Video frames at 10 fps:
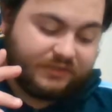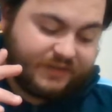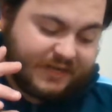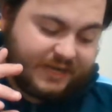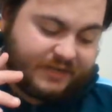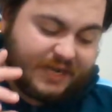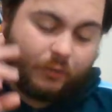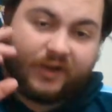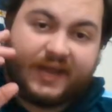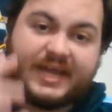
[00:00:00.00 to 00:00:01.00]
they are
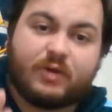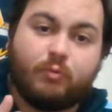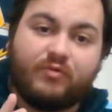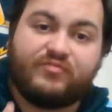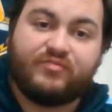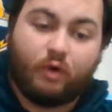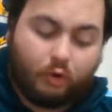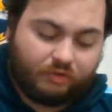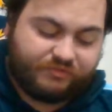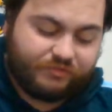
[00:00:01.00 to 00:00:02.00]
now equal
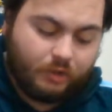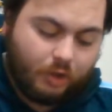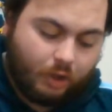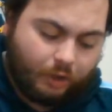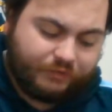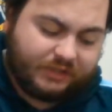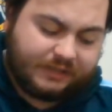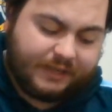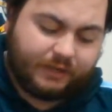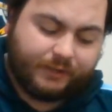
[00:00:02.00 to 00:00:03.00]
fourth on the
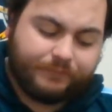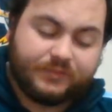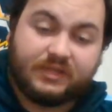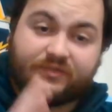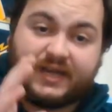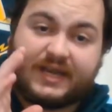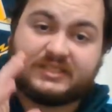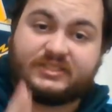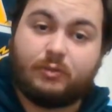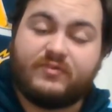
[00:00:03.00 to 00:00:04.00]
ladder. They are
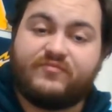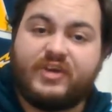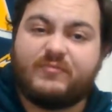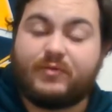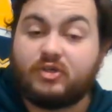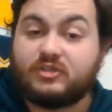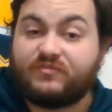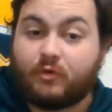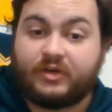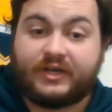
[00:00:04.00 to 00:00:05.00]
still in fifth because of
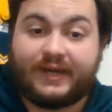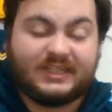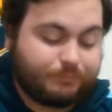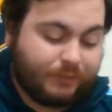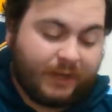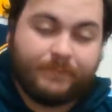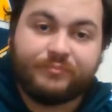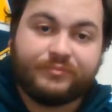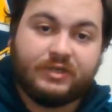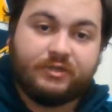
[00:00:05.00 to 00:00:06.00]
for and against, but
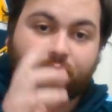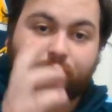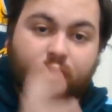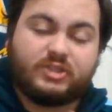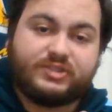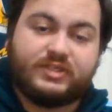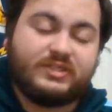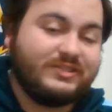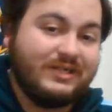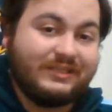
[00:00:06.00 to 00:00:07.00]
the
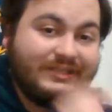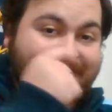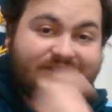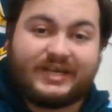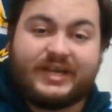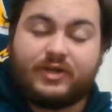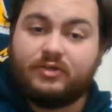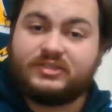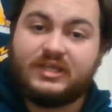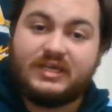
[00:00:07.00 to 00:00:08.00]
Roosters, the
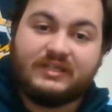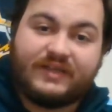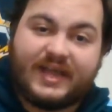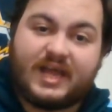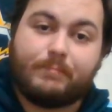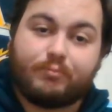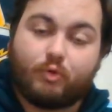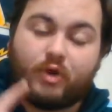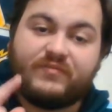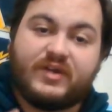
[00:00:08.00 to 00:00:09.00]
Seagulls, they are
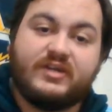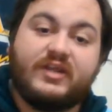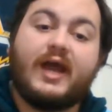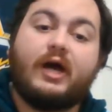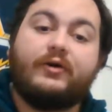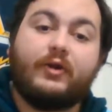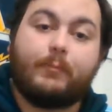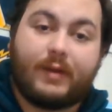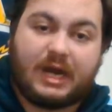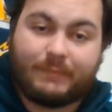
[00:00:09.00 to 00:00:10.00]
breathing down
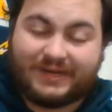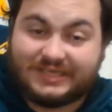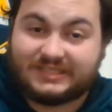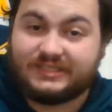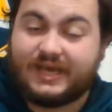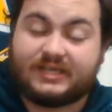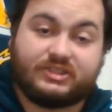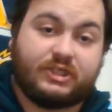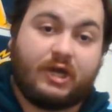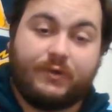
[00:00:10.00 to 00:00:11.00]
Parramatta's neck.
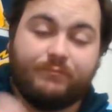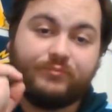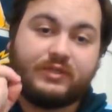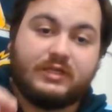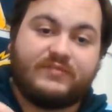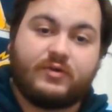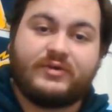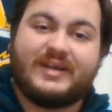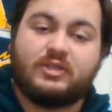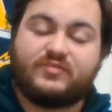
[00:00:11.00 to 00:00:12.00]
So if you're
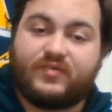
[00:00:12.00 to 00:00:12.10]
an Eels